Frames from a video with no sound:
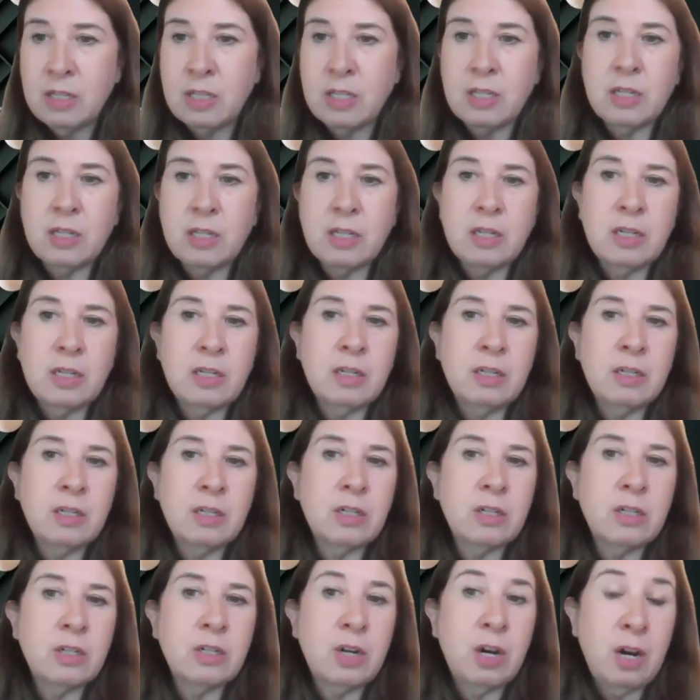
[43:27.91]
the
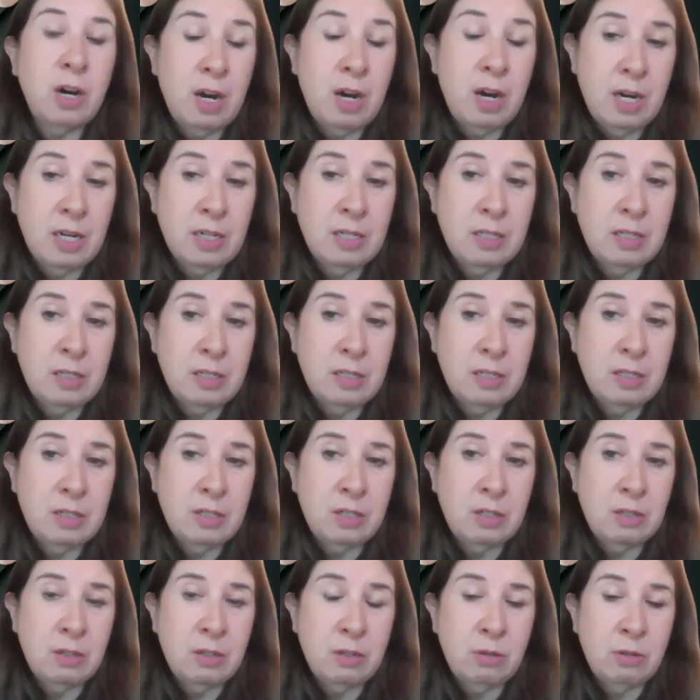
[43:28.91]
cost
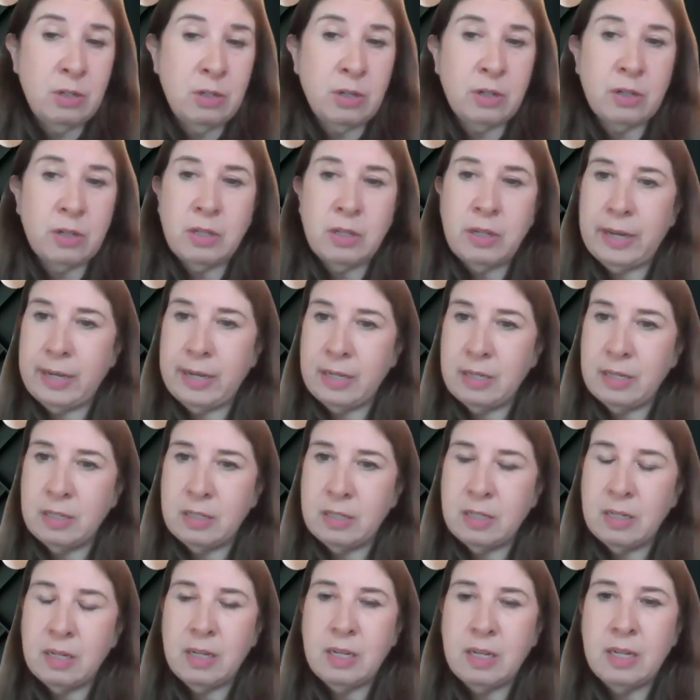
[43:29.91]
to your
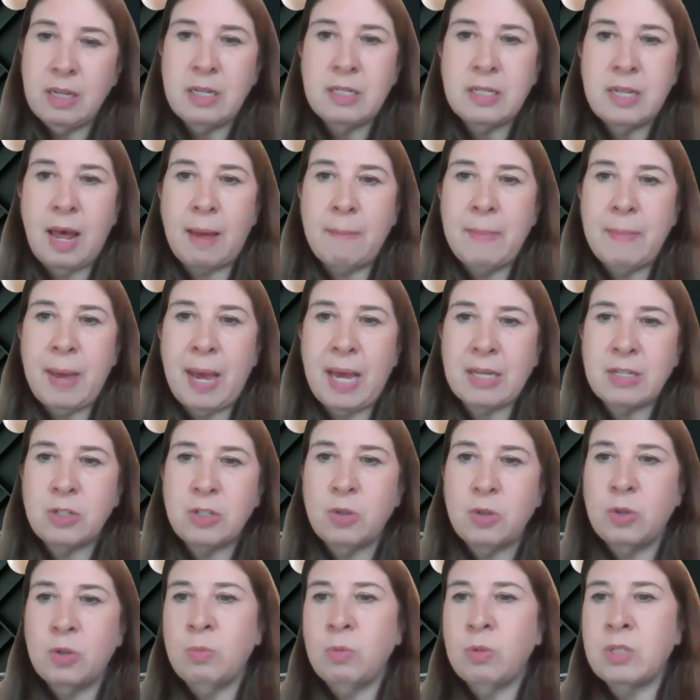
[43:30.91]
client is that
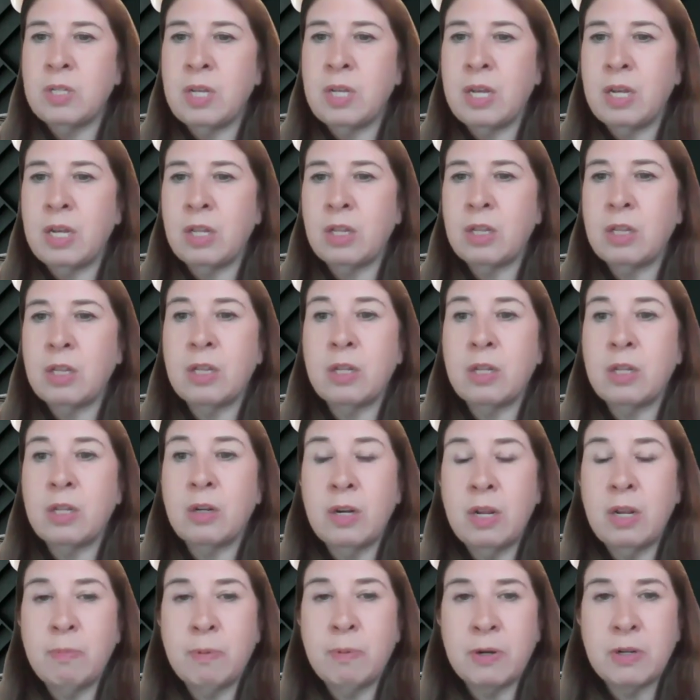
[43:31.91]
MaxSold will take
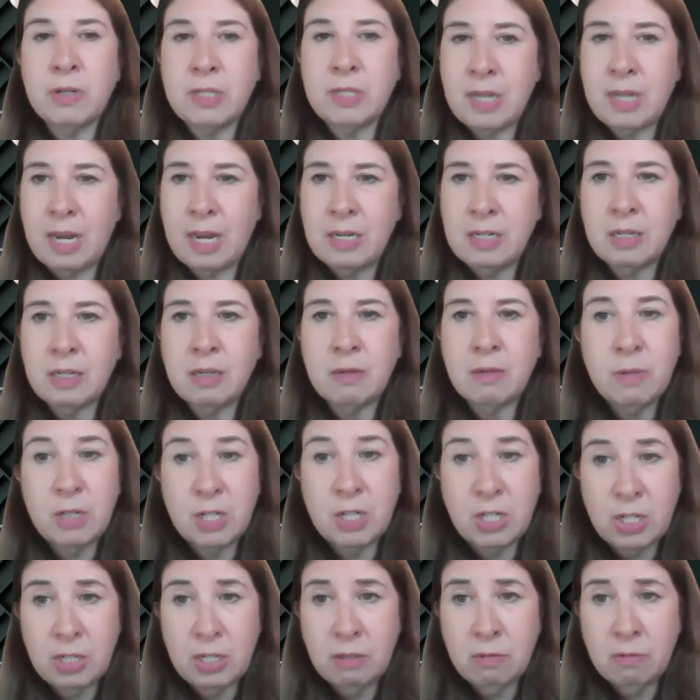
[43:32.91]
30%
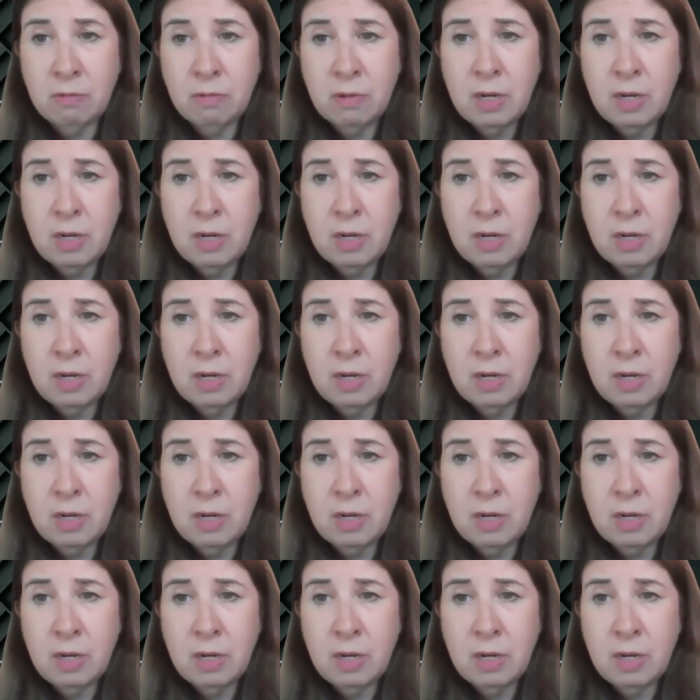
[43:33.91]
commission,